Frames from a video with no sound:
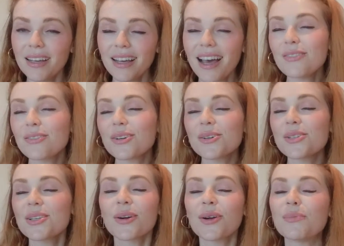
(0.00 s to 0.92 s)
And of
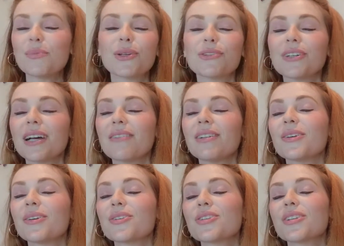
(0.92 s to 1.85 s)
course your own beautiful
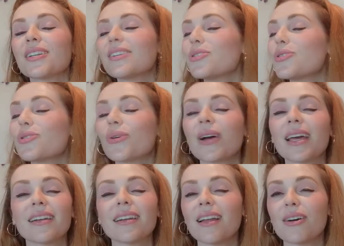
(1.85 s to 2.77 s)
evolution and joy
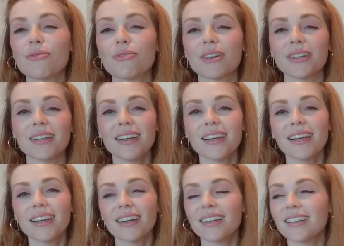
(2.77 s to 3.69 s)
and love and,
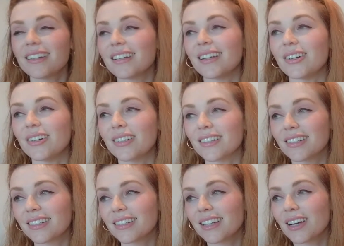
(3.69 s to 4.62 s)
you
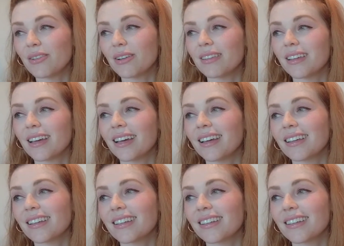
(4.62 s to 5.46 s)
know, everything.